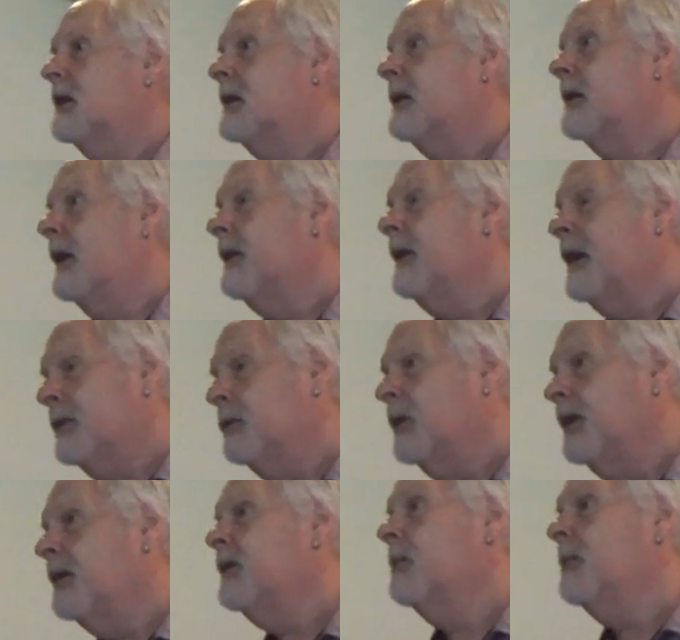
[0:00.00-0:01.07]
And that's what
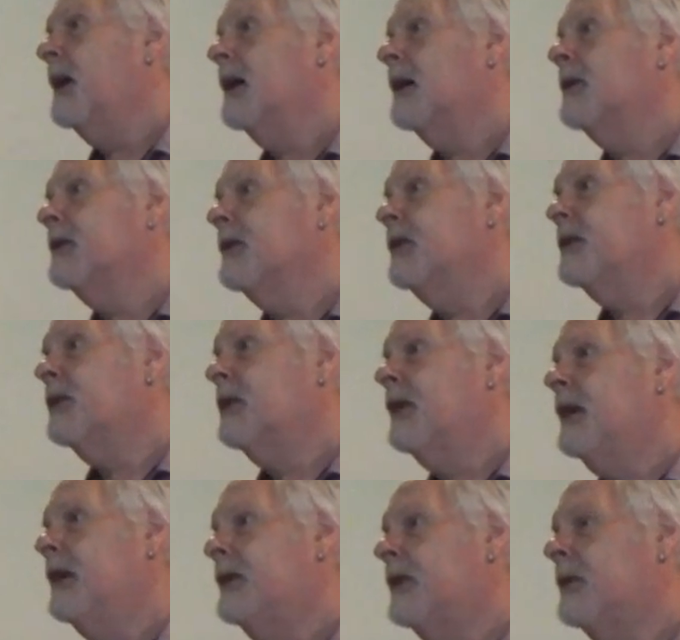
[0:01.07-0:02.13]
it's about.
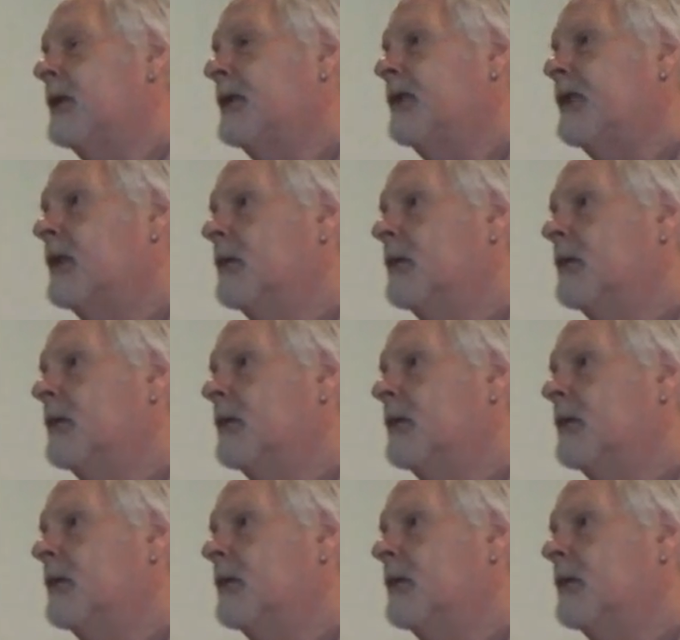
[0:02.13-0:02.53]
So it's